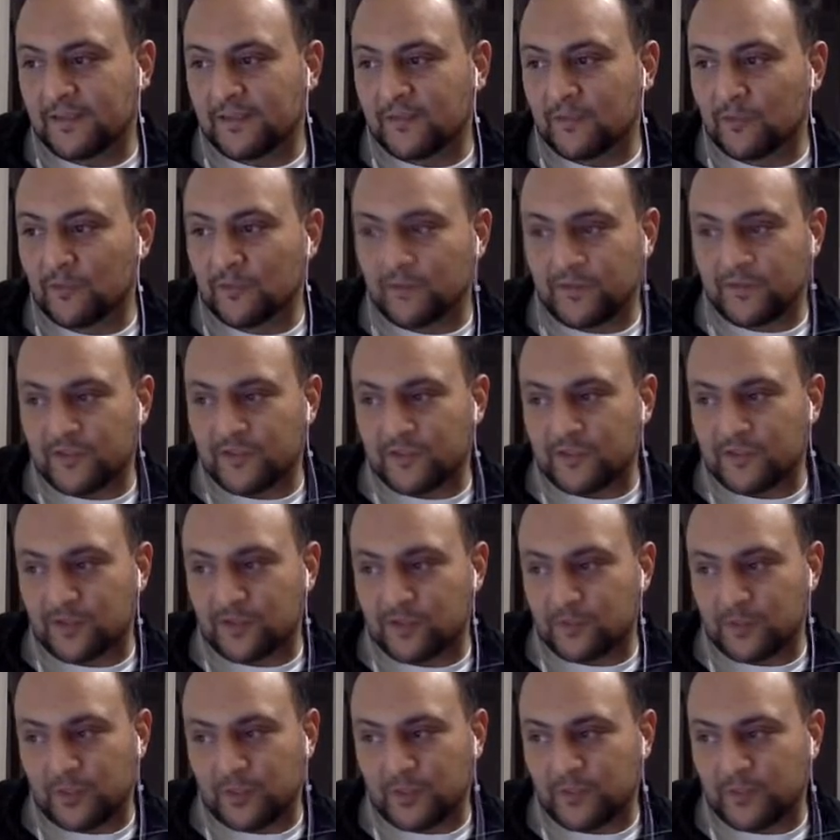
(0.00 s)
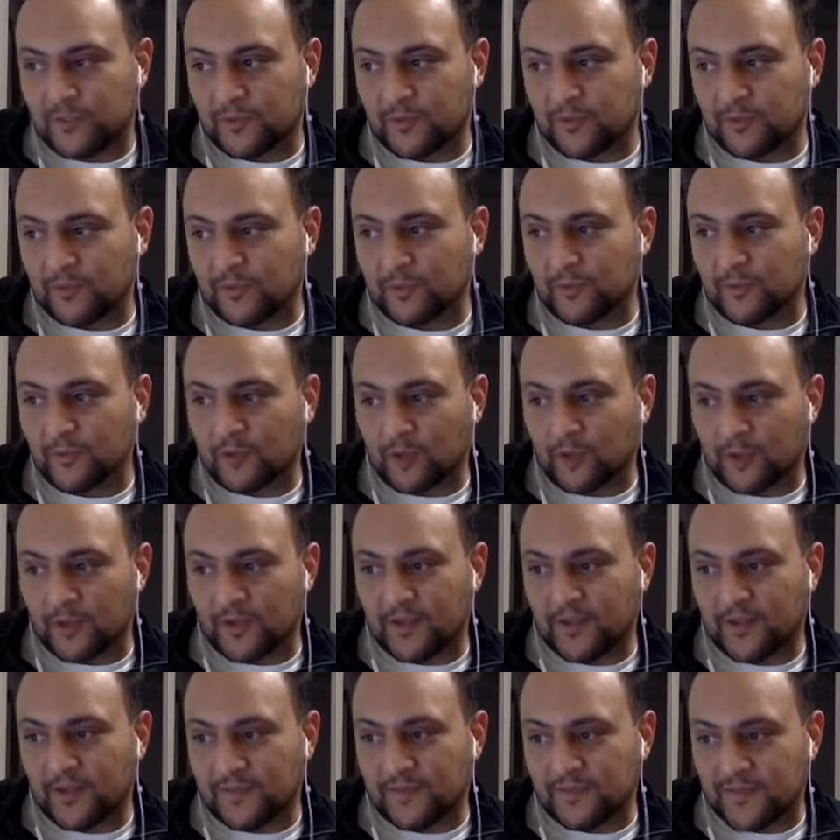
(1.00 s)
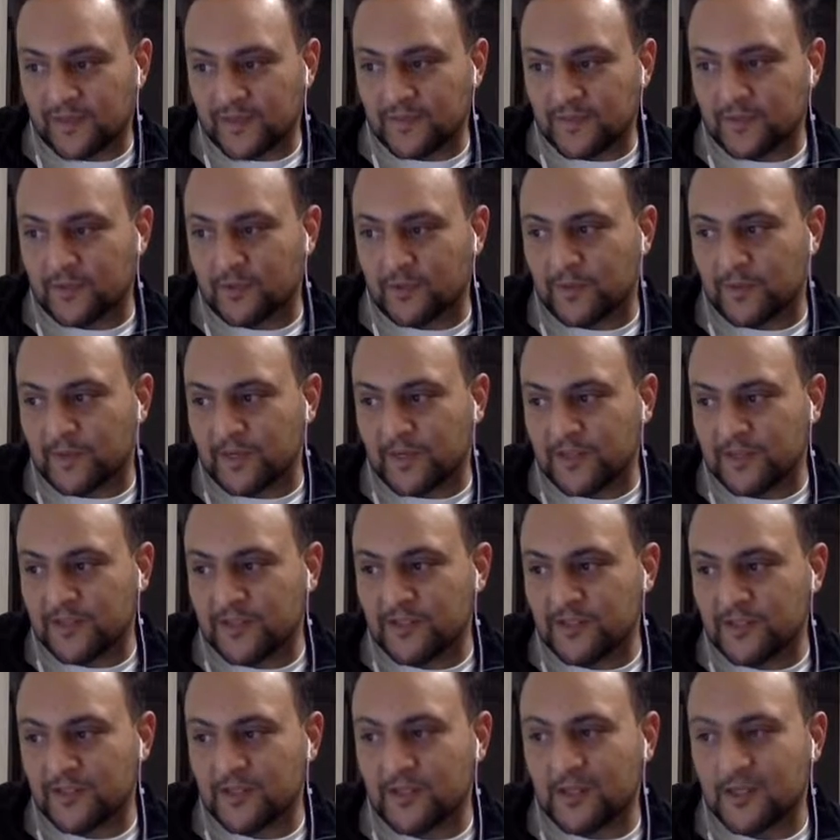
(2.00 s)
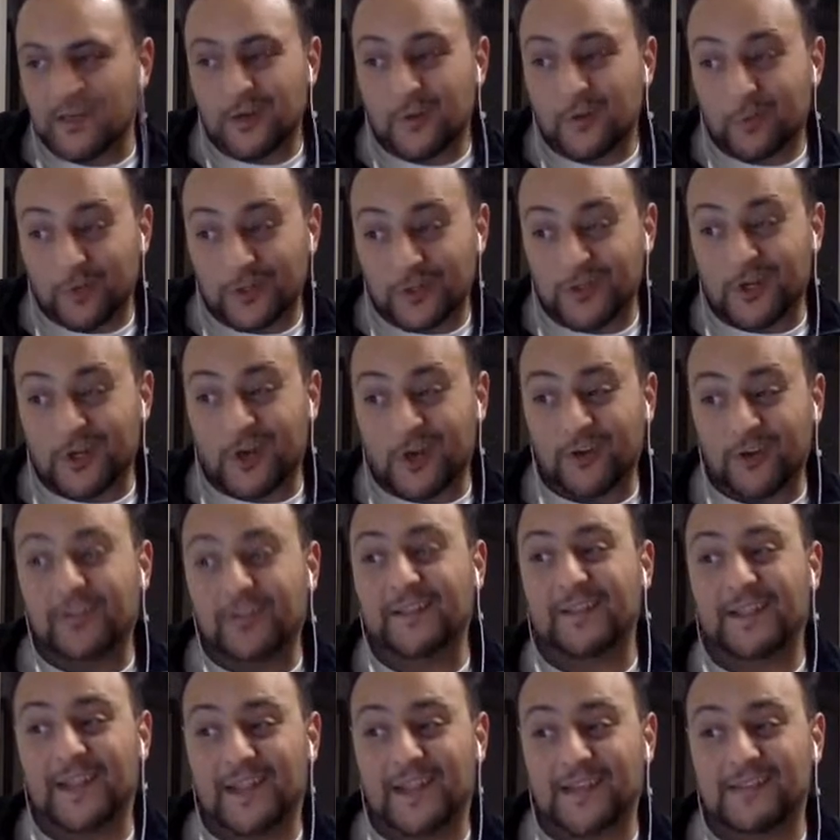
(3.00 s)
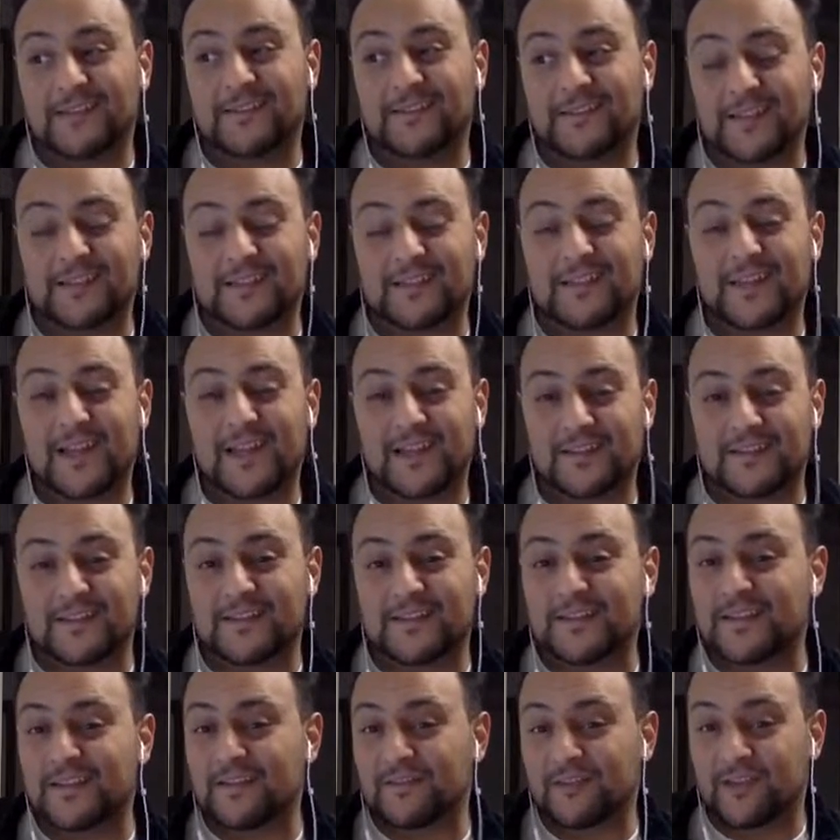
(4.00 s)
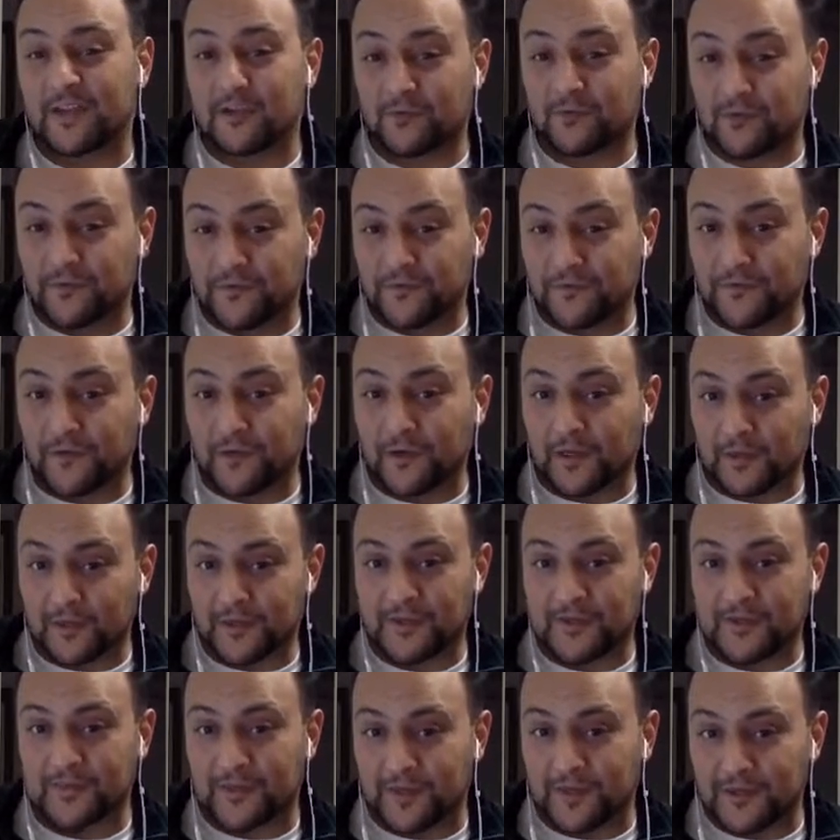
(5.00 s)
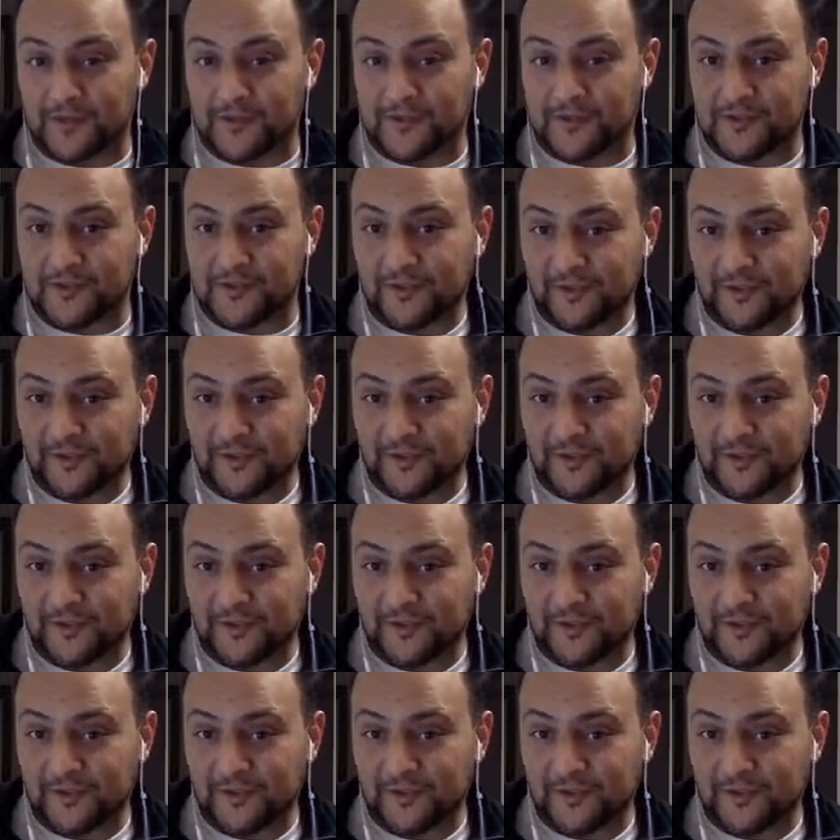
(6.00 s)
MovieTube people put on their Facebook page which only has 6,700 followers, mind you.